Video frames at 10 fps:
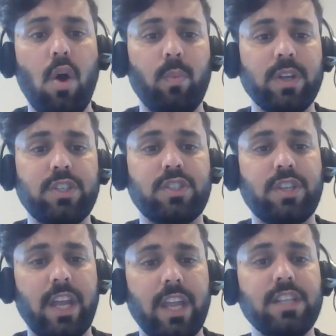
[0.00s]
which
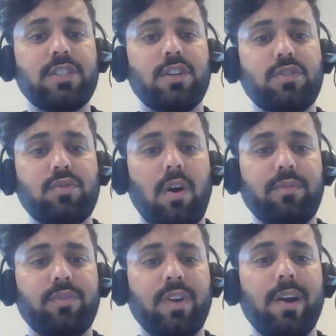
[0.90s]
changed
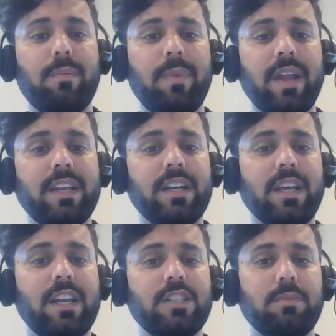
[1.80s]
software patent
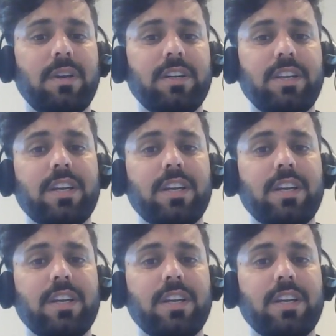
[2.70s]
eligibility